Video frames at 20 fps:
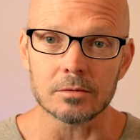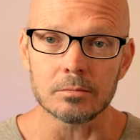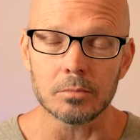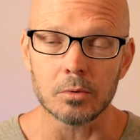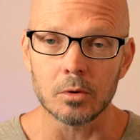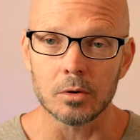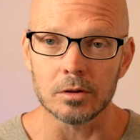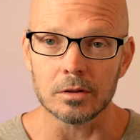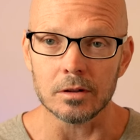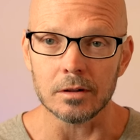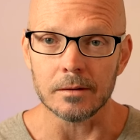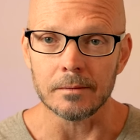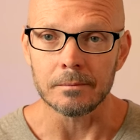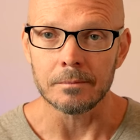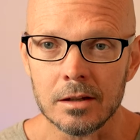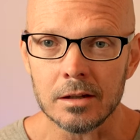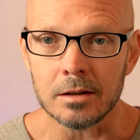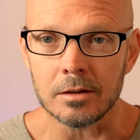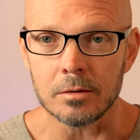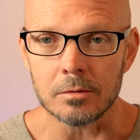important.
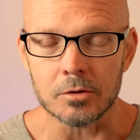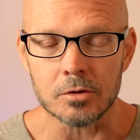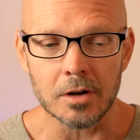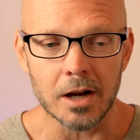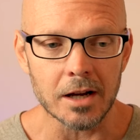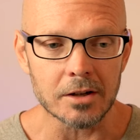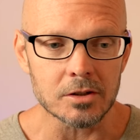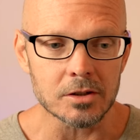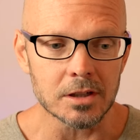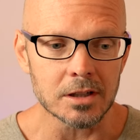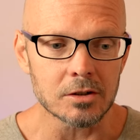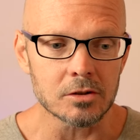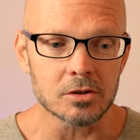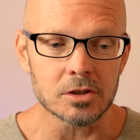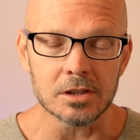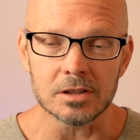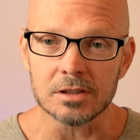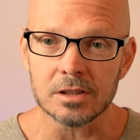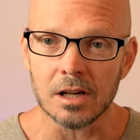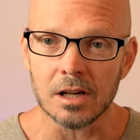Your attraction energy is